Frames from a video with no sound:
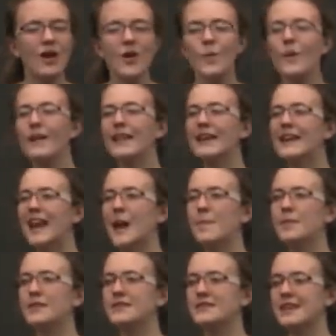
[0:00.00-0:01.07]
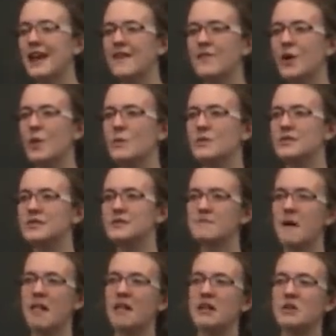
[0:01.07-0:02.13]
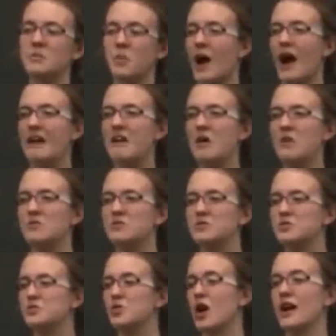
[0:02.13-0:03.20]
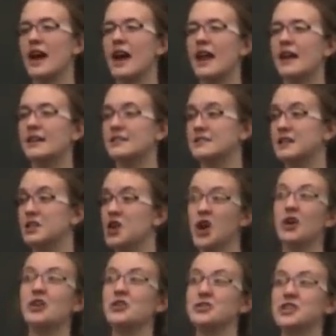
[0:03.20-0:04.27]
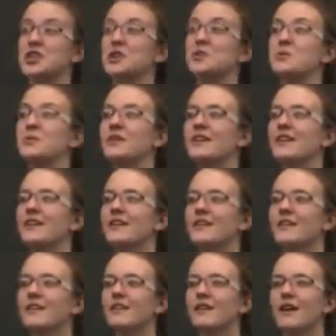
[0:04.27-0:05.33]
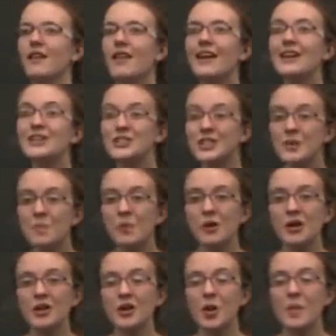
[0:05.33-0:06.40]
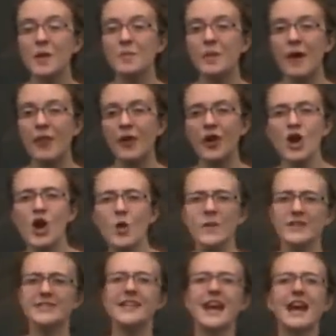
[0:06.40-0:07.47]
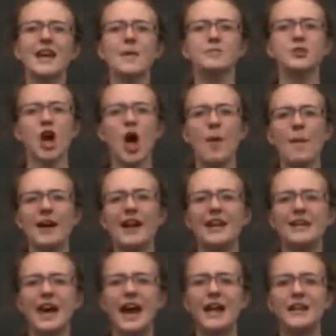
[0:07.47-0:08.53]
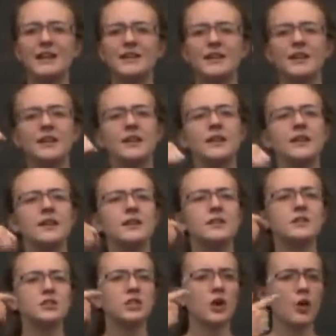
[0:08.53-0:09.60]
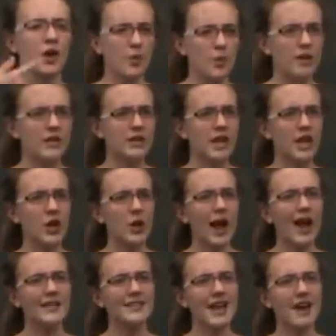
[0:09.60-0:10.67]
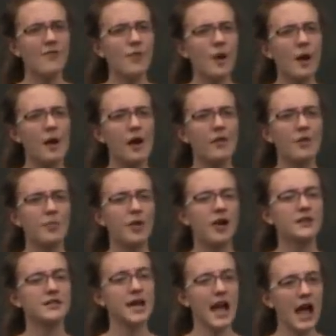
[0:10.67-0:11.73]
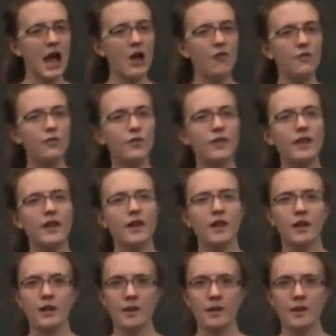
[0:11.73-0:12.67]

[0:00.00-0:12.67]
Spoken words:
Willing and able to save those smelly winos, drug addicts, and hookers too. Like a superhero big brother who would stand up to Almighty Dad so he wouldn't kick your ass halfway around the block to hell for the